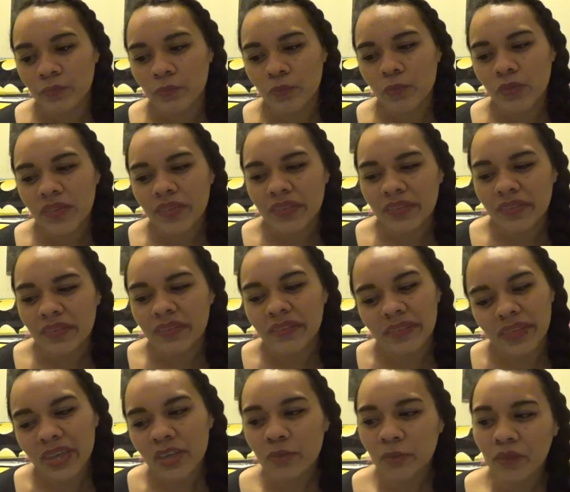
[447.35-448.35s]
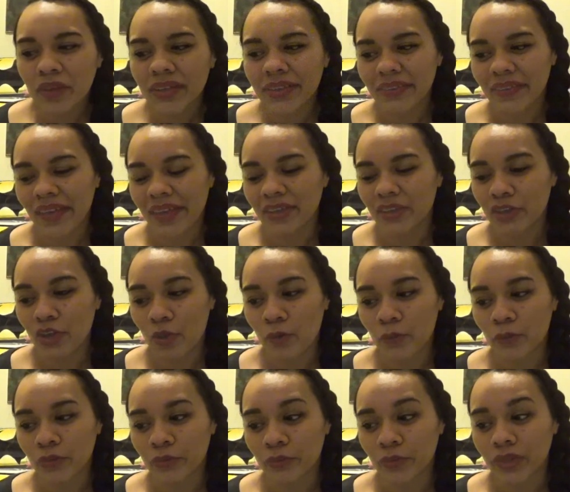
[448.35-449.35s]
with a secret that no
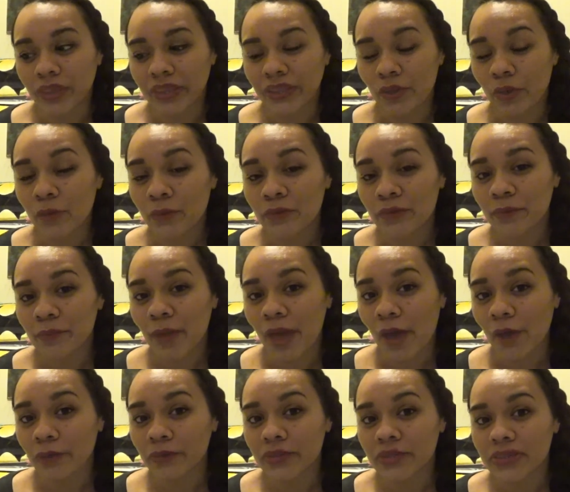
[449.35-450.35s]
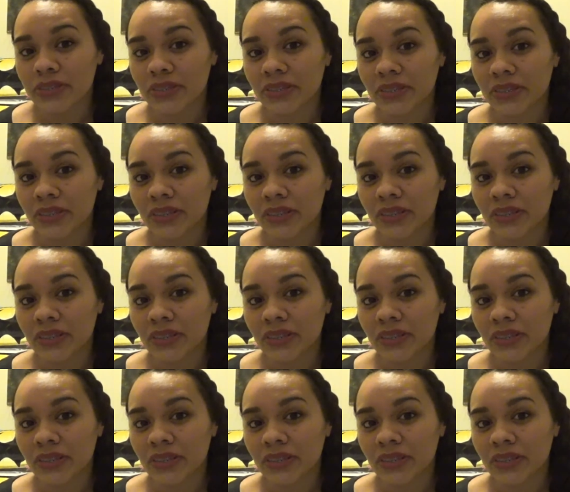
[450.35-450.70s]
one really knows about